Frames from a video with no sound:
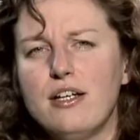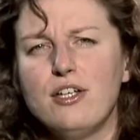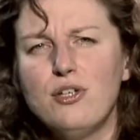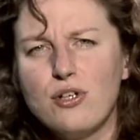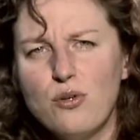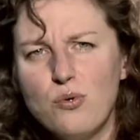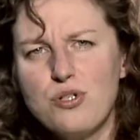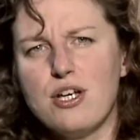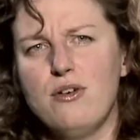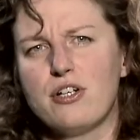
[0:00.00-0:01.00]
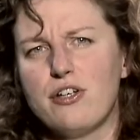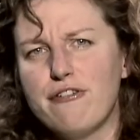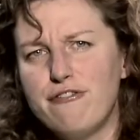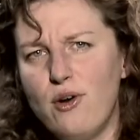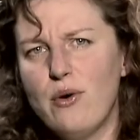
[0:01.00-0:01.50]
You can also look at
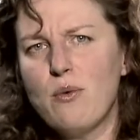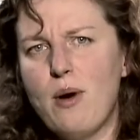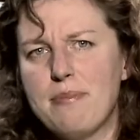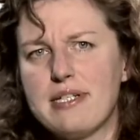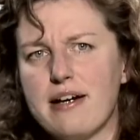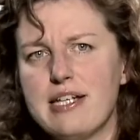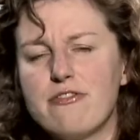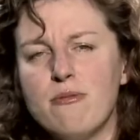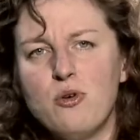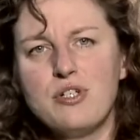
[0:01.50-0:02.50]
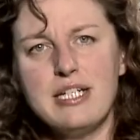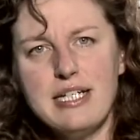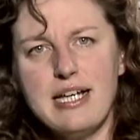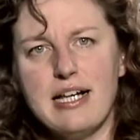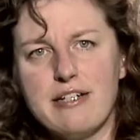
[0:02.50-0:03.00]
the following websites for more
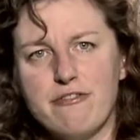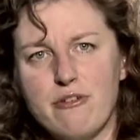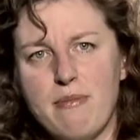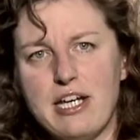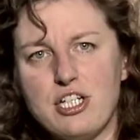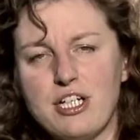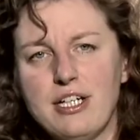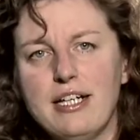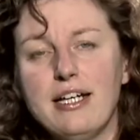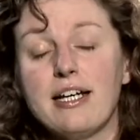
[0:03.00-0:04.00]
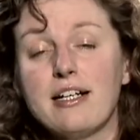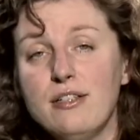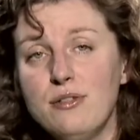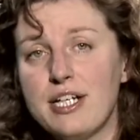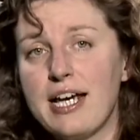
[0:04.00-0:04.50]
detailed information,
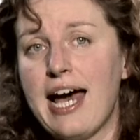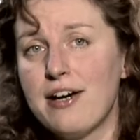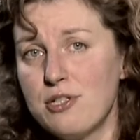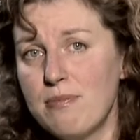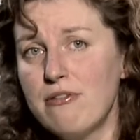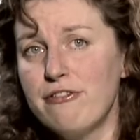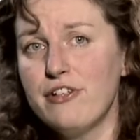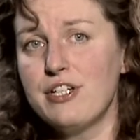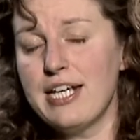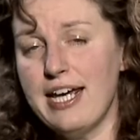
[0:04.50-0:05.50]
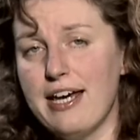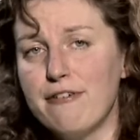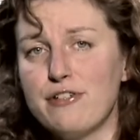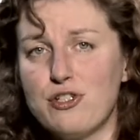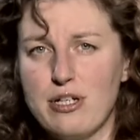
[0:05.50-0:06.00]
including how to be referred here
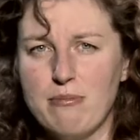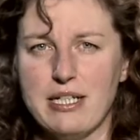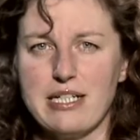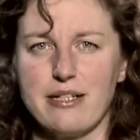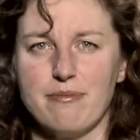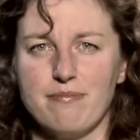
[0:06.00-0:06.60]
for treatment.